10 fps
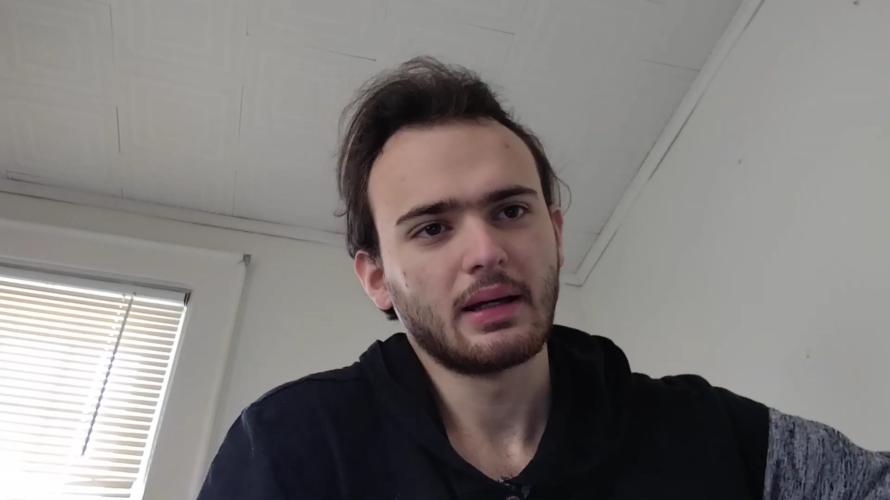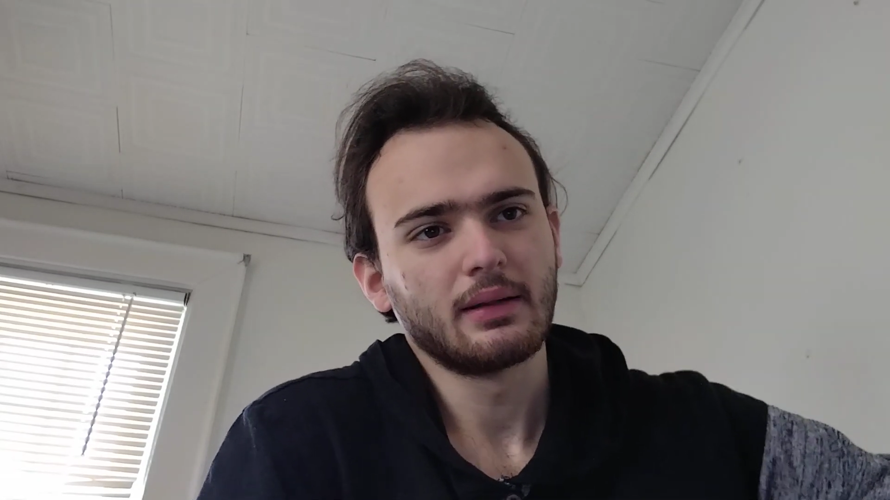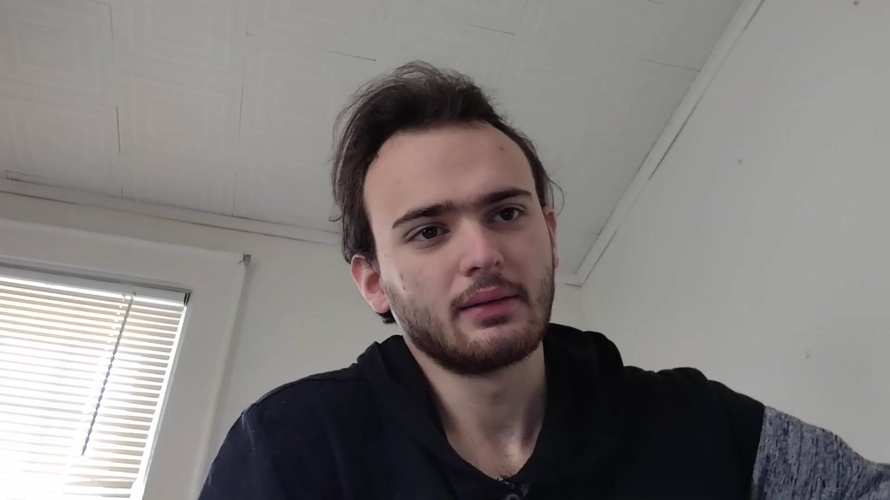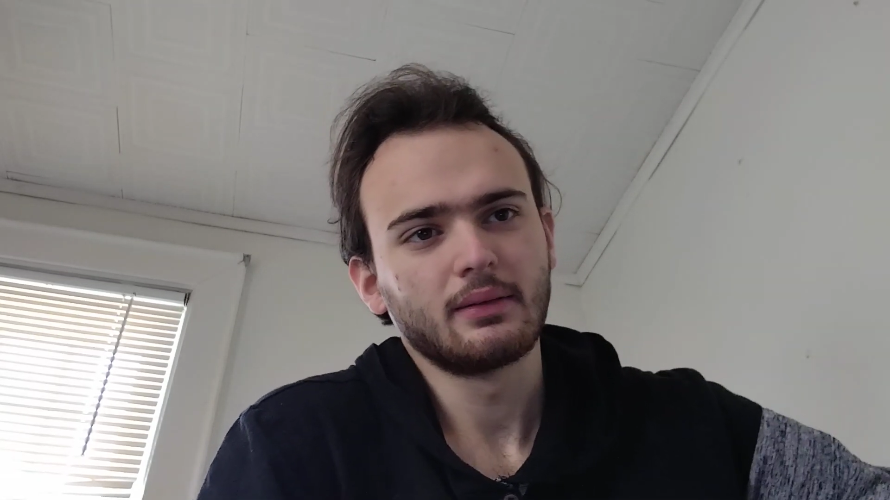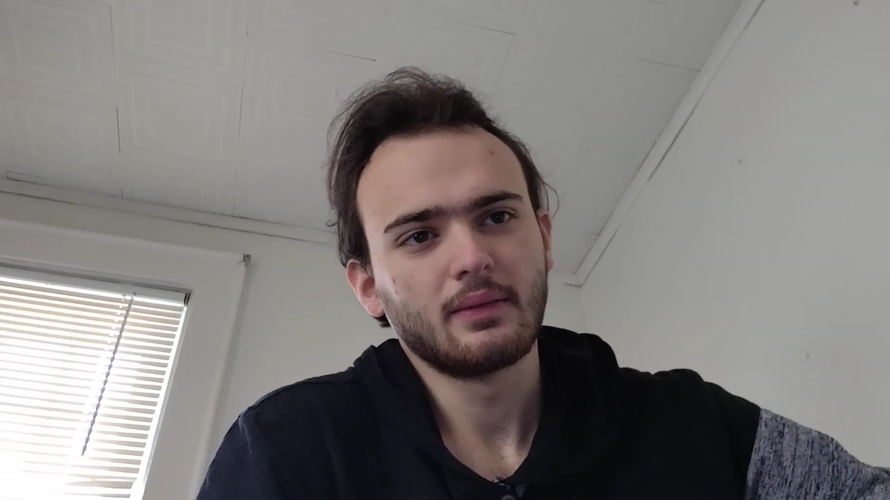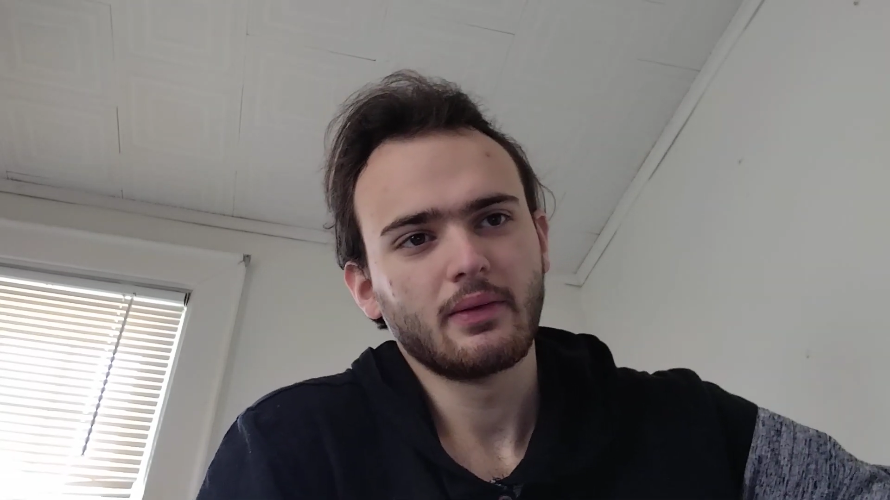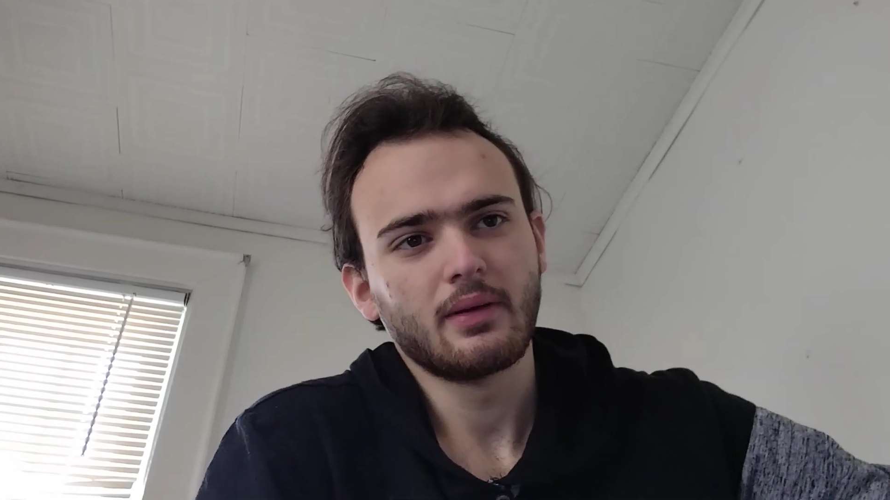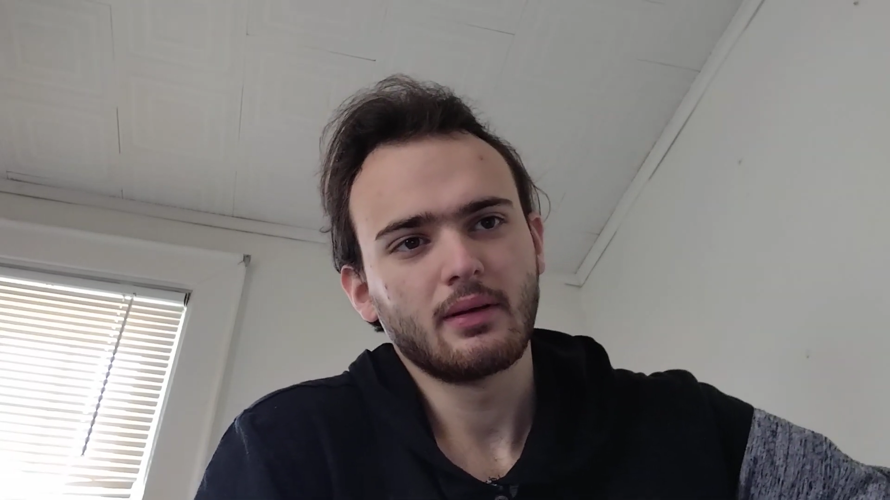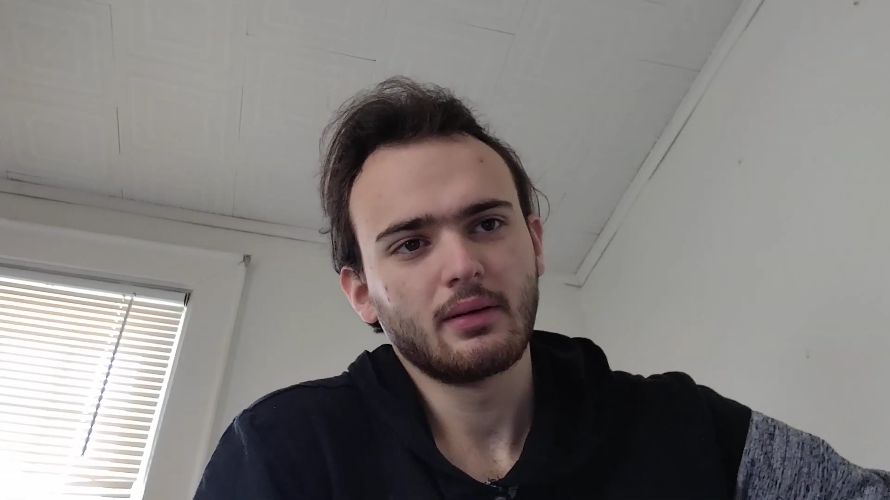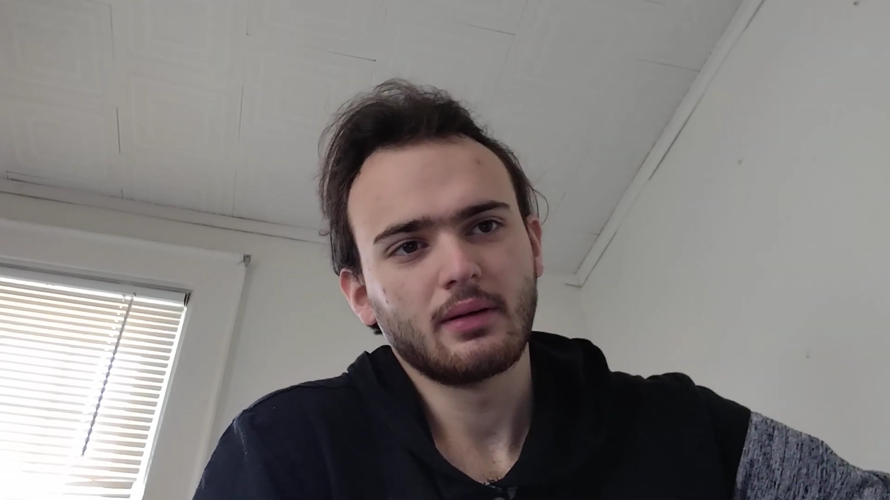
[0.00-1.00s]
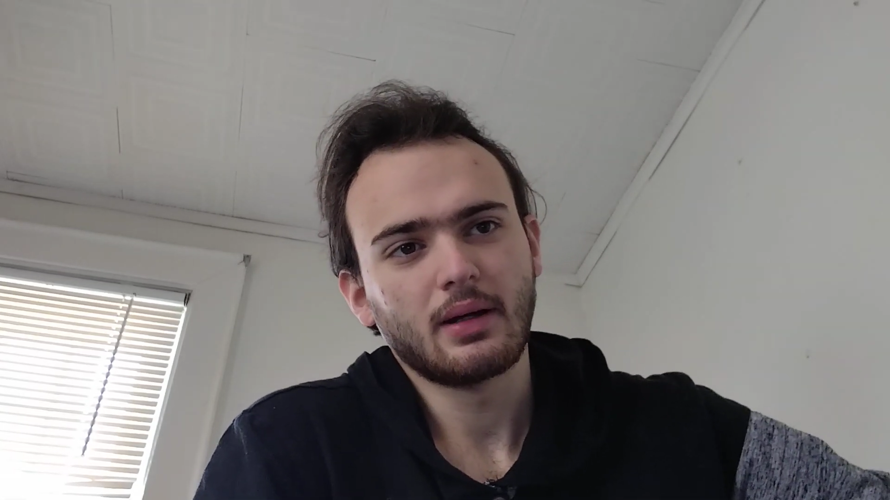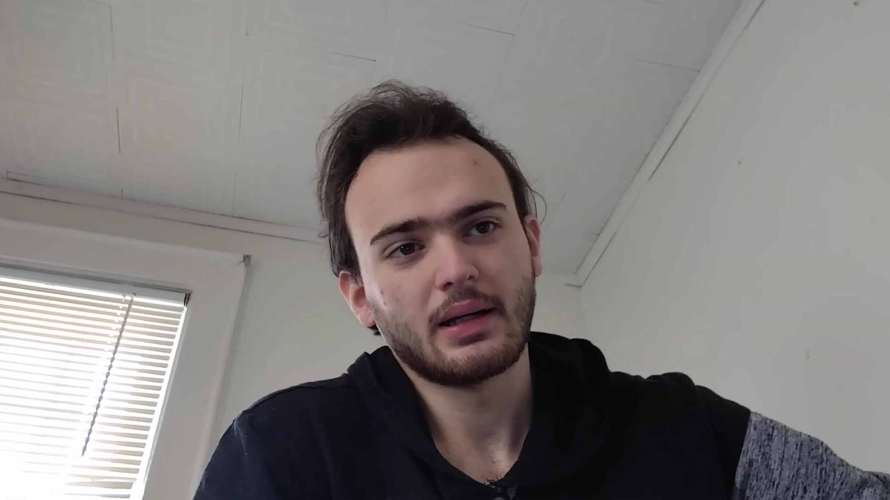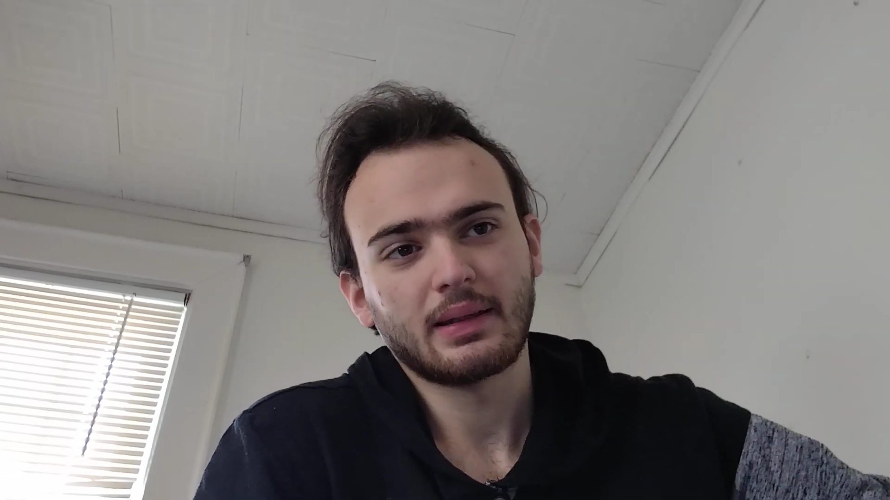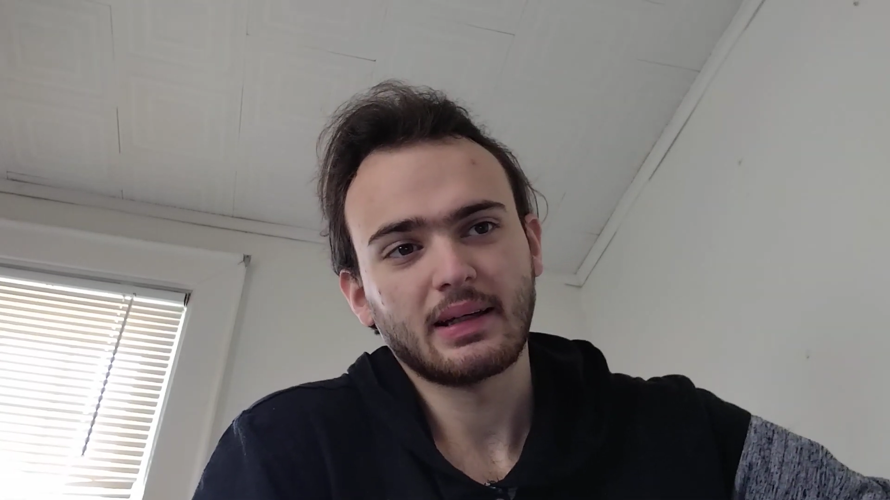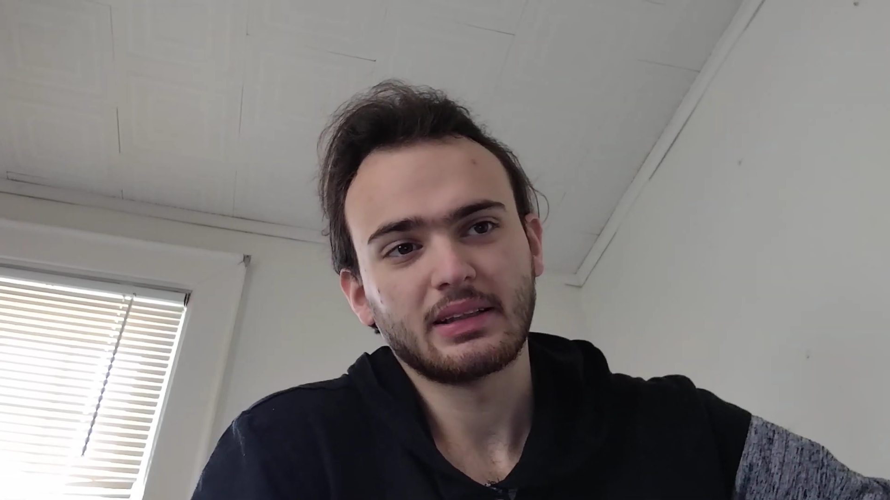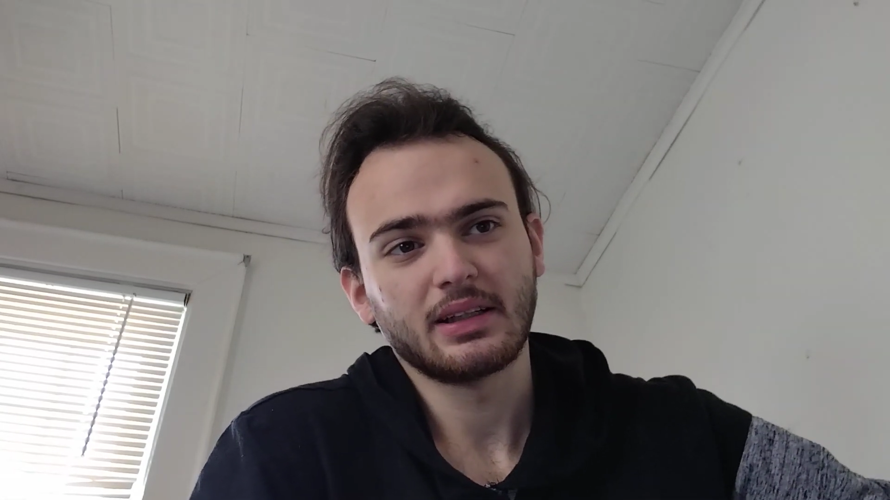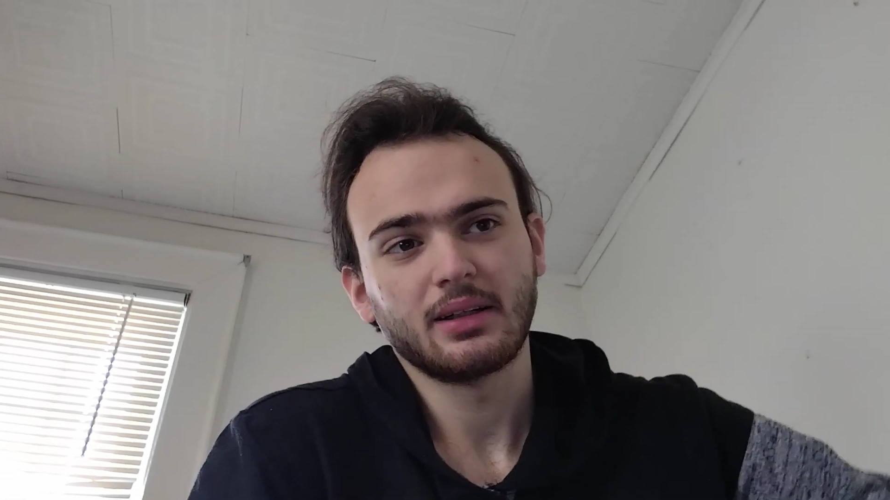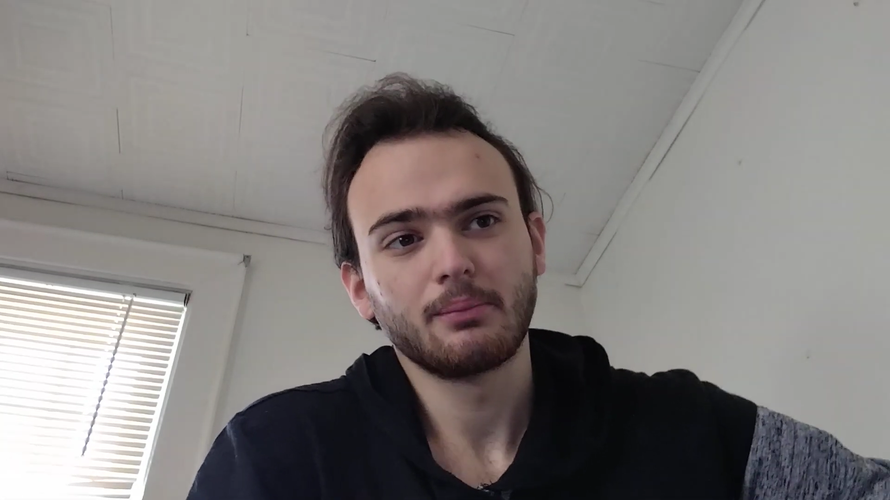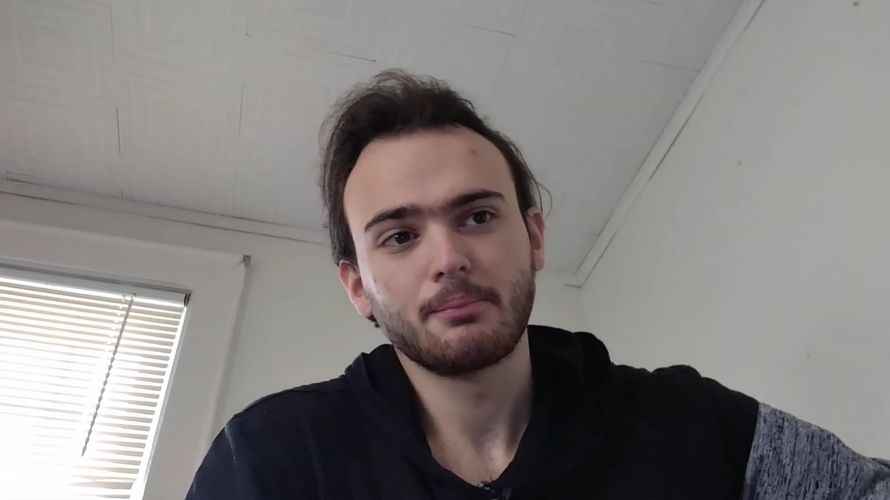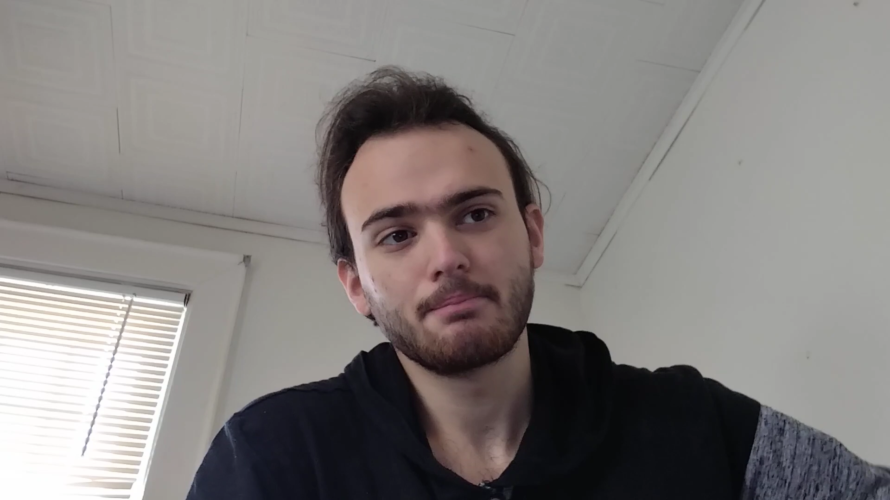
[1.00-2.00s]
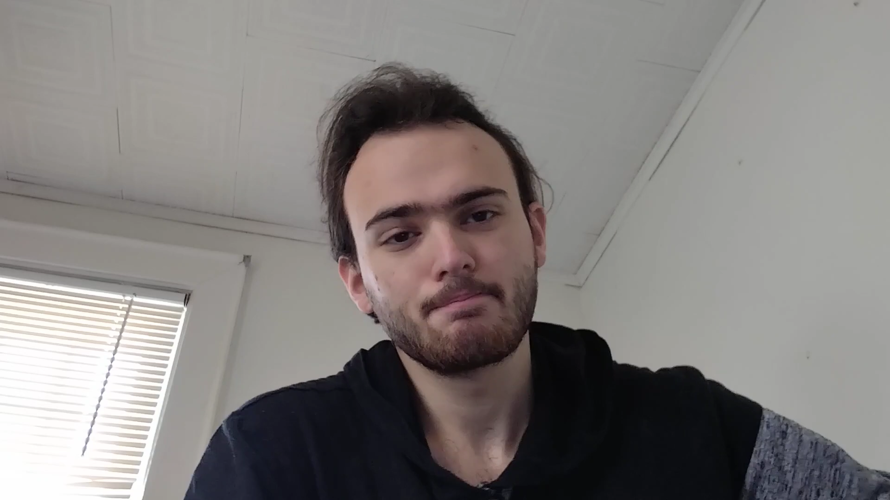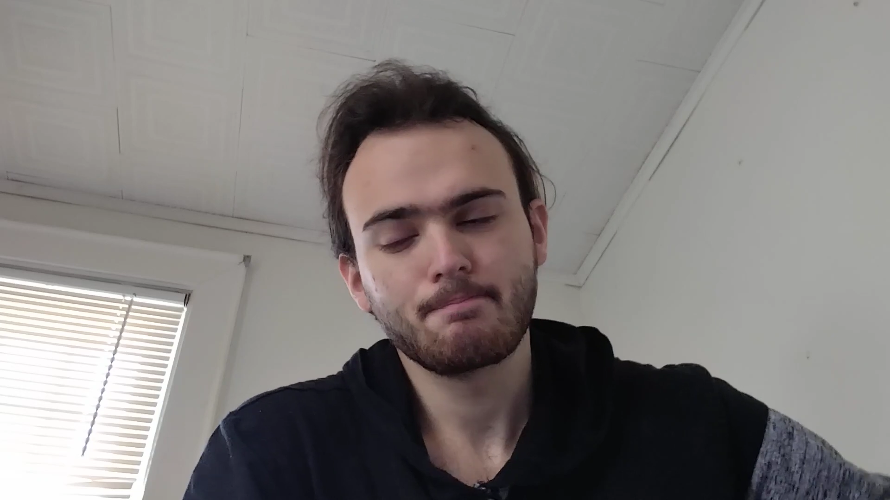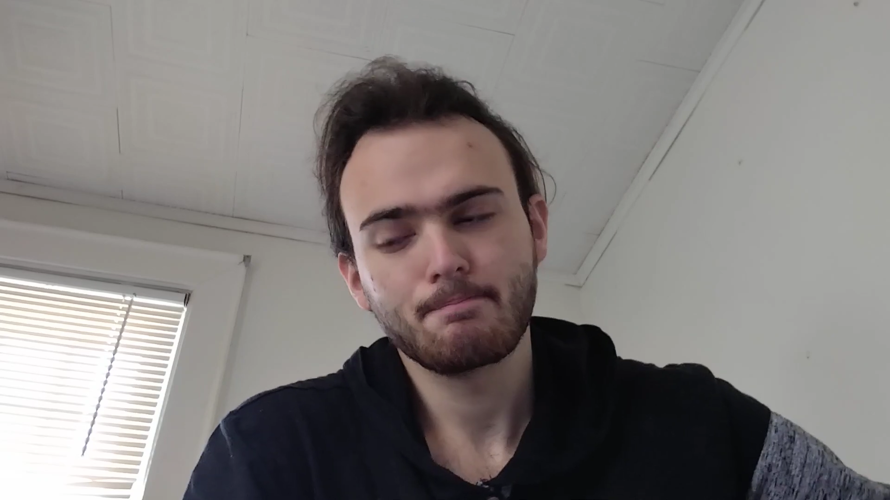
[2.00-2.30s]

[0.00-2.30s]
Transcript: And at that time,